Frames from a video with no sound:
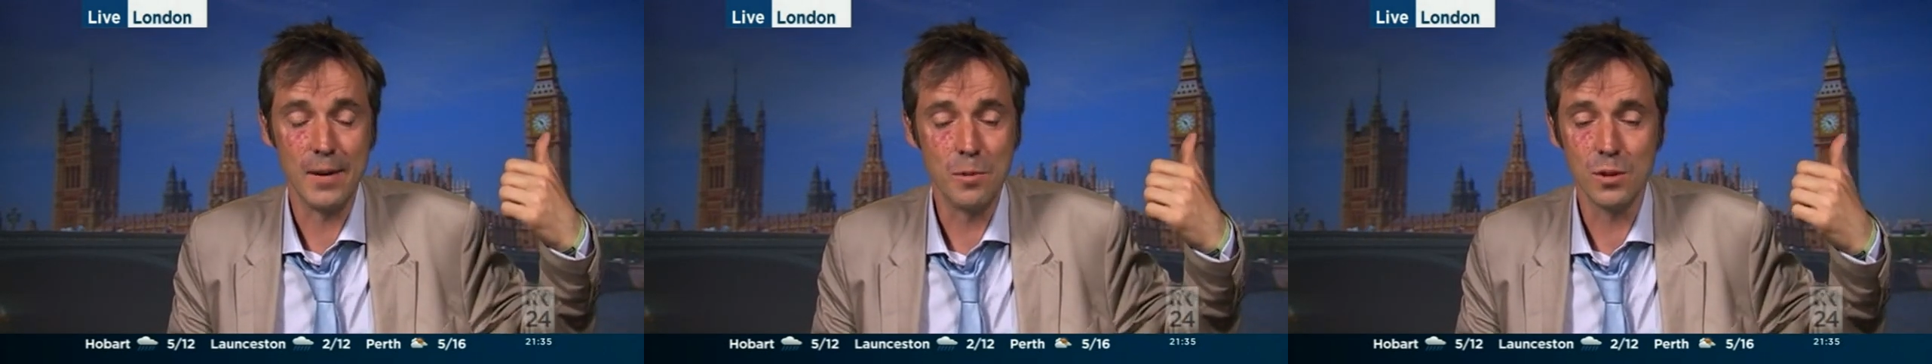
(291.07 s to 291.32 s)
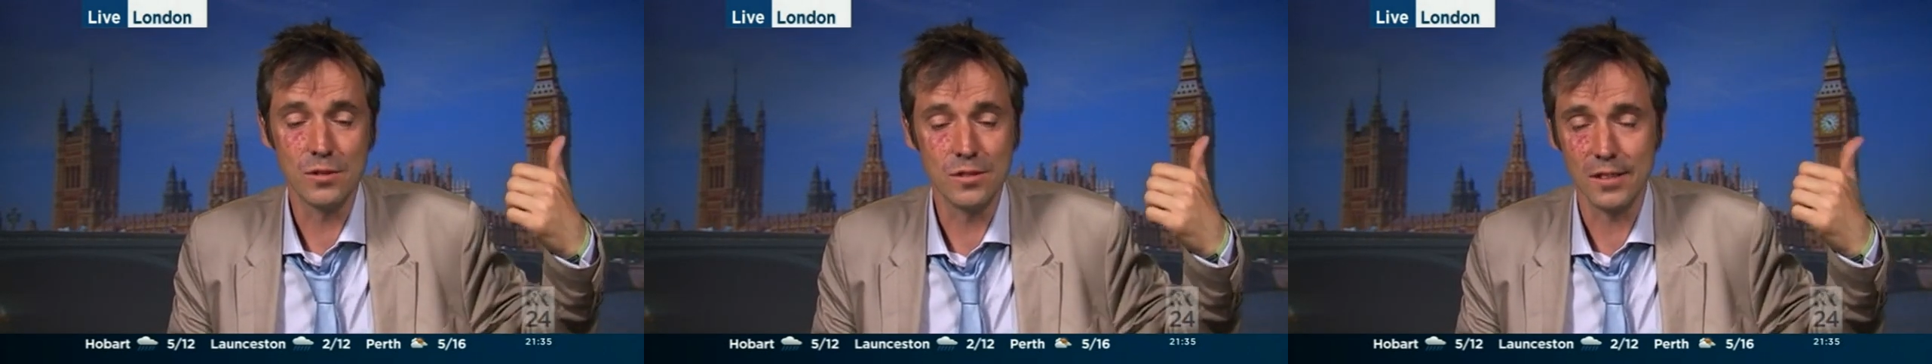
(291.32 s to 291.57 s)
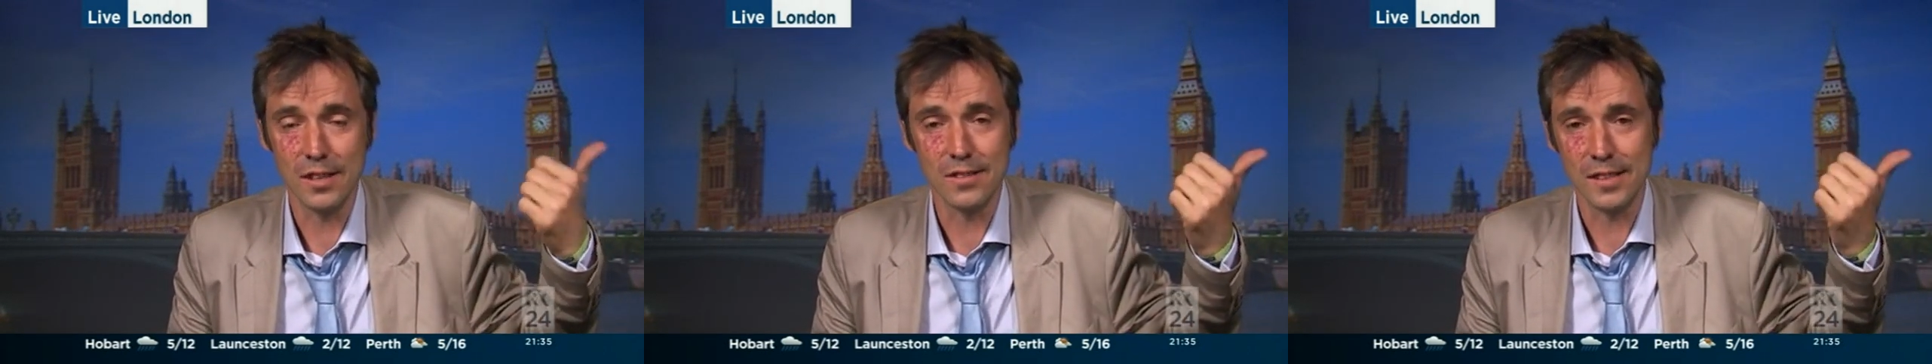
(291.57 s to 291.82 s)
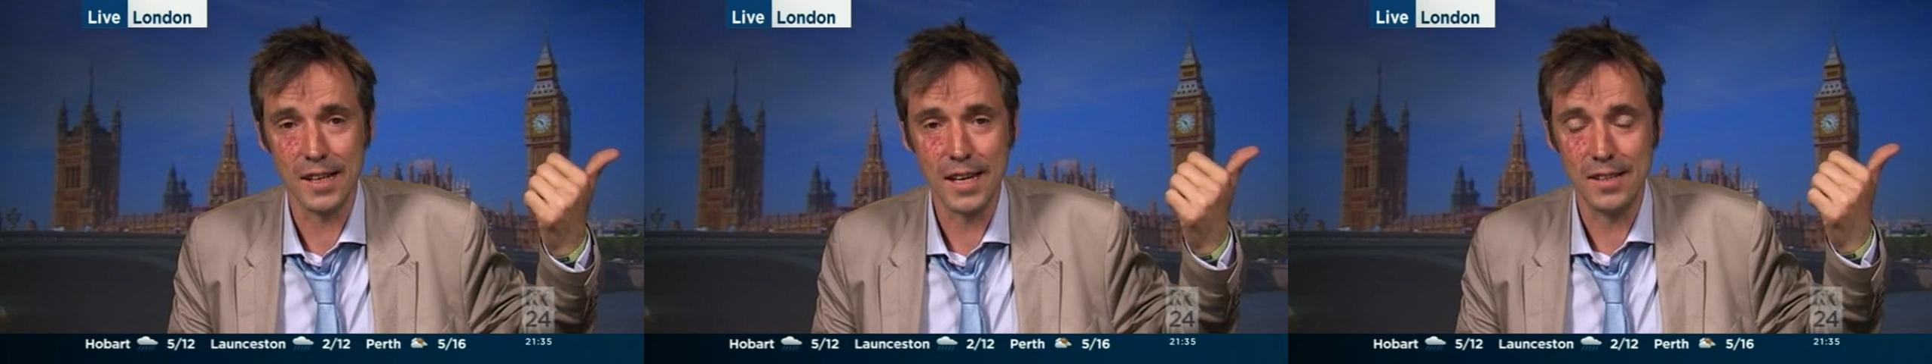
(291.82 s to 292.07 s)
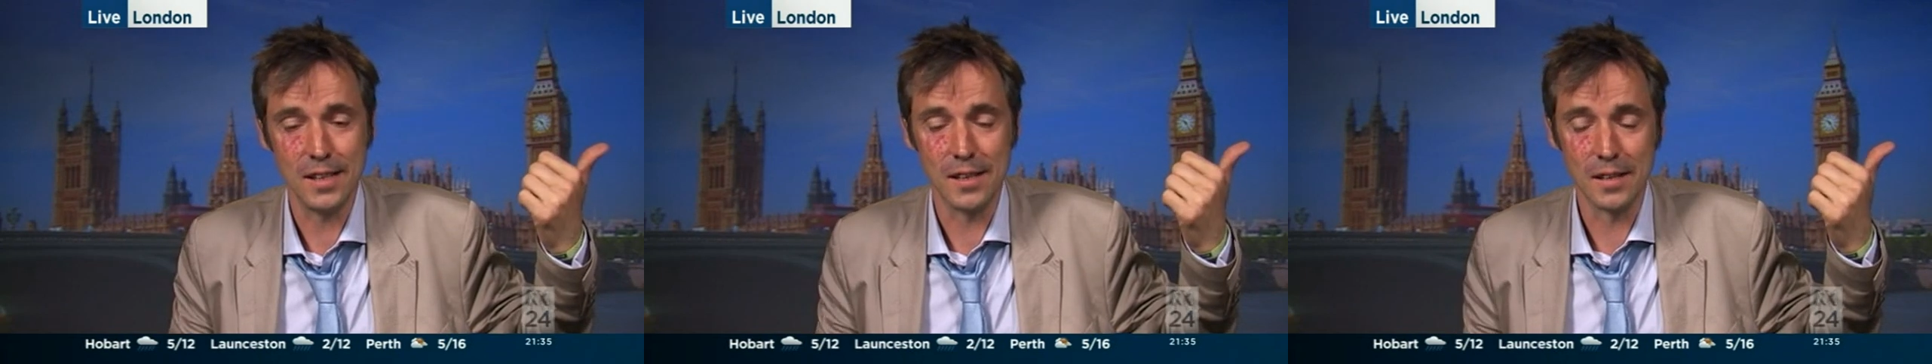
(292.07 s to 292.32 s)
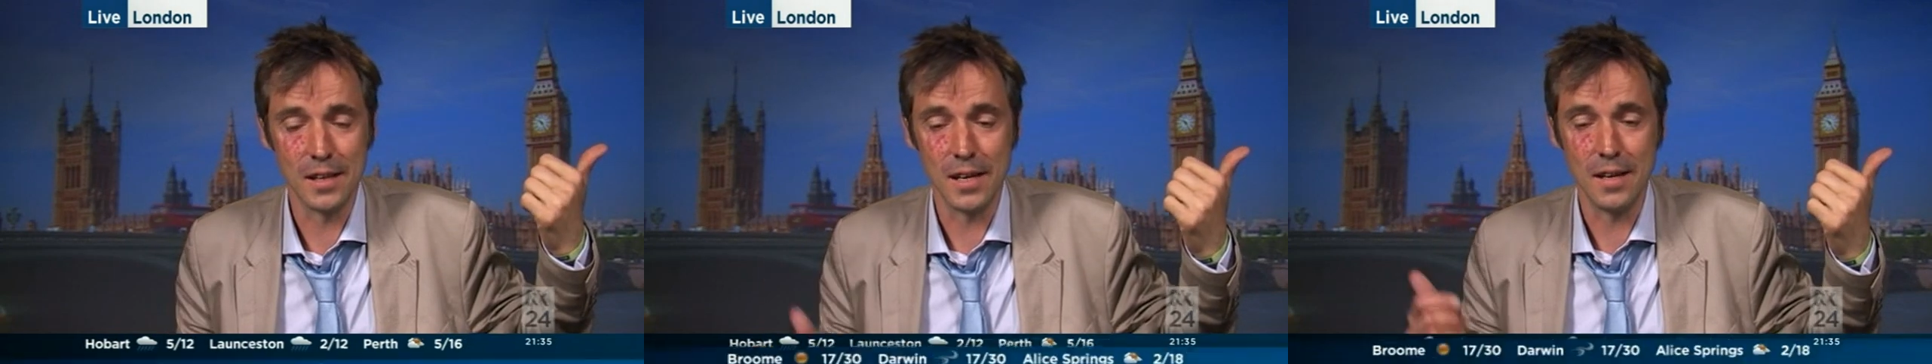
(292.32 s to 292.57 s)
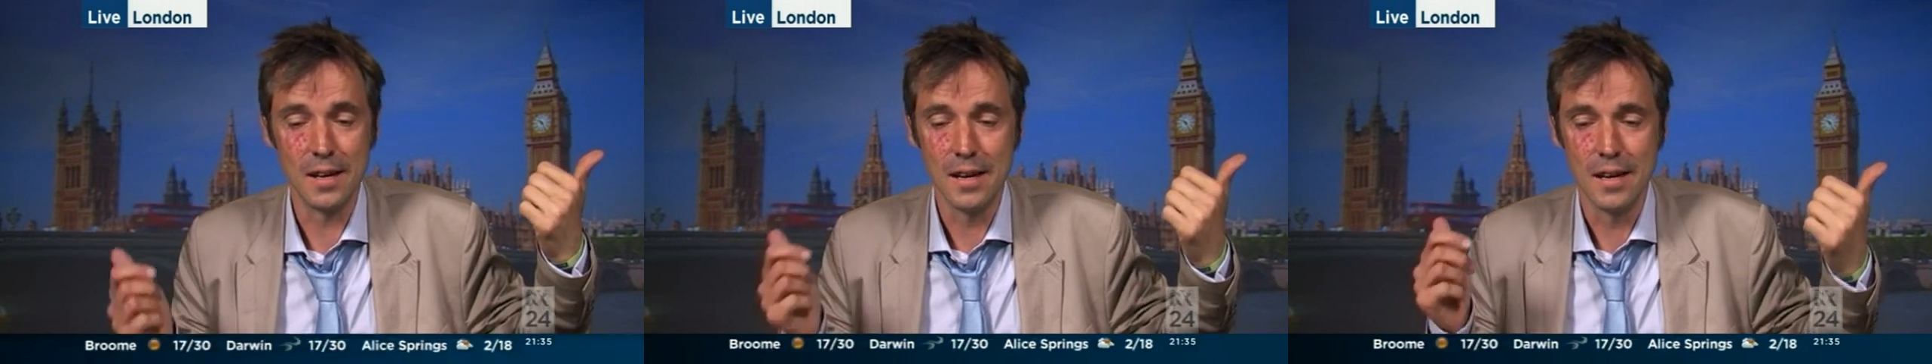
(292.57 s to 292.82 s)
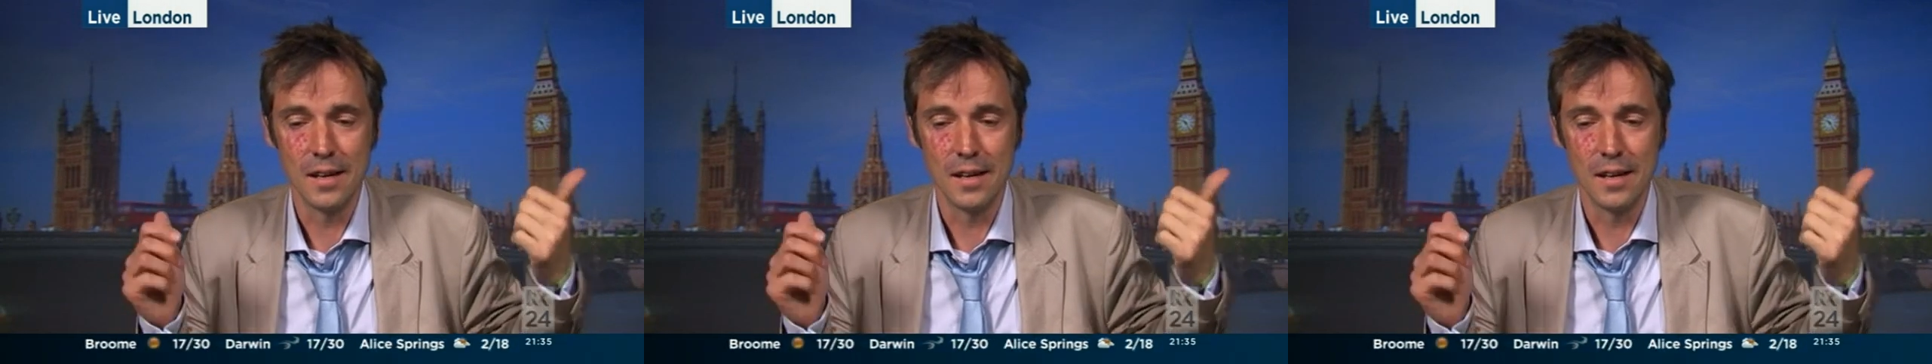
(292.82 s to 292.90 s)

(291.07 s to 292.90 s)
he wasn't just deleting the,